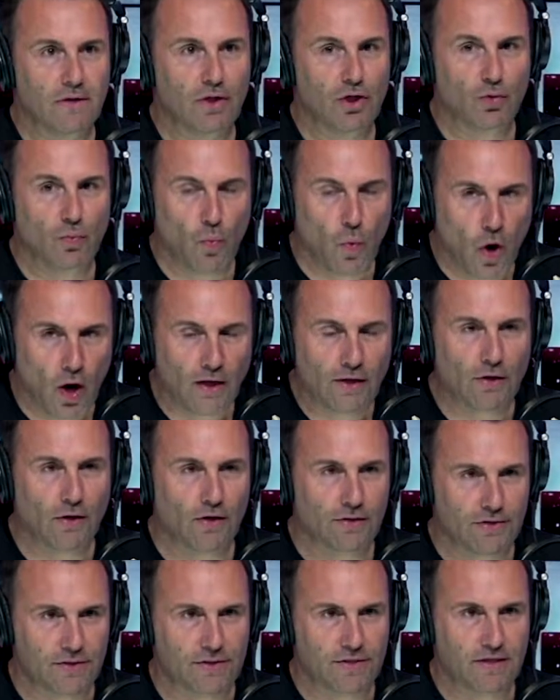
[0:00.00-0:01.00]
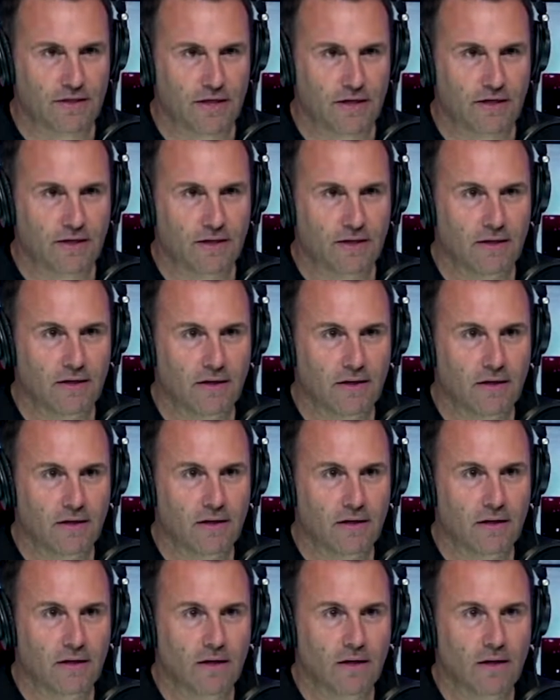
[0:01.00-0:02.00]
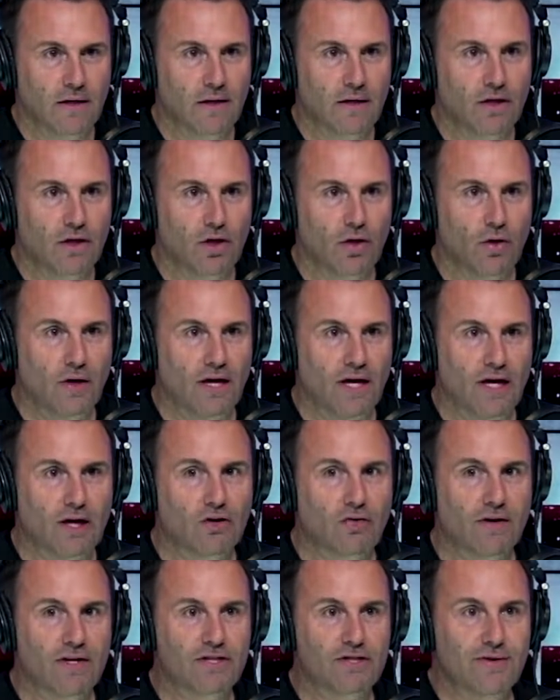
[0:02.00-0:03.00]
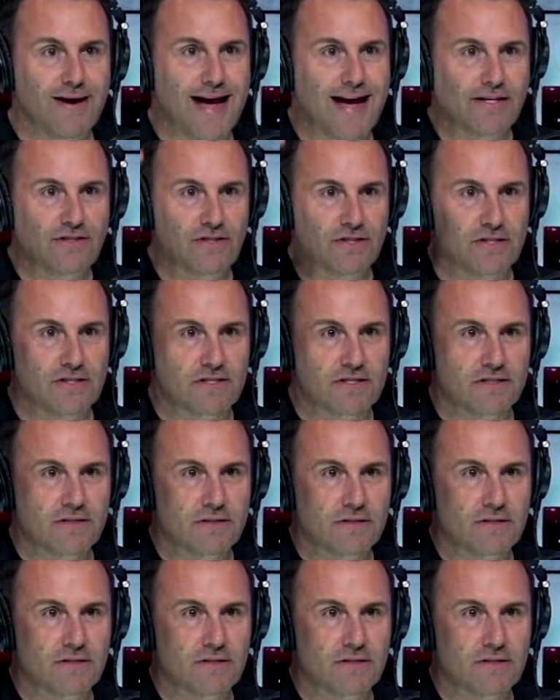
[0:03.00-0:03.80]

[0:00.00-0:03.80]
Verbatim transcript: you want urgency with action. I think you should be you patient, increase your actions.